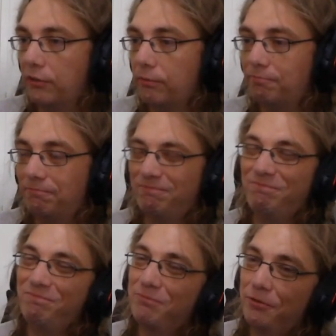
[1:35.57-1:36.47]
it
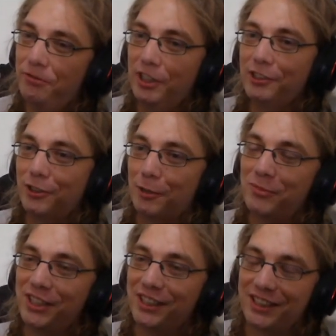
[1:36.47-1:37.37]
fills
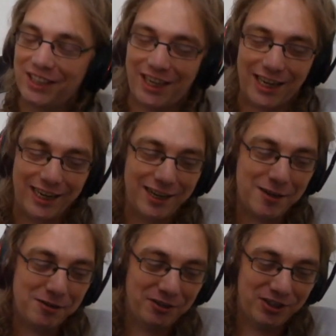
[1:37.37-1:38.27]
up the
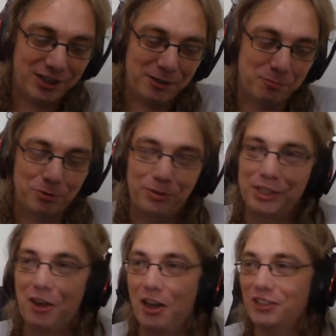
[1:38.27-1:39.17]
entirety
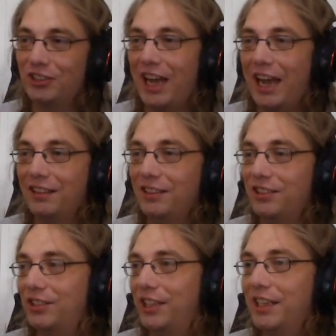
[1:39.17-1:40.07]
between us and the
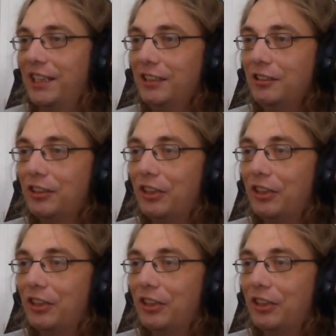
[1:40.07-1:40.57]
ceiling.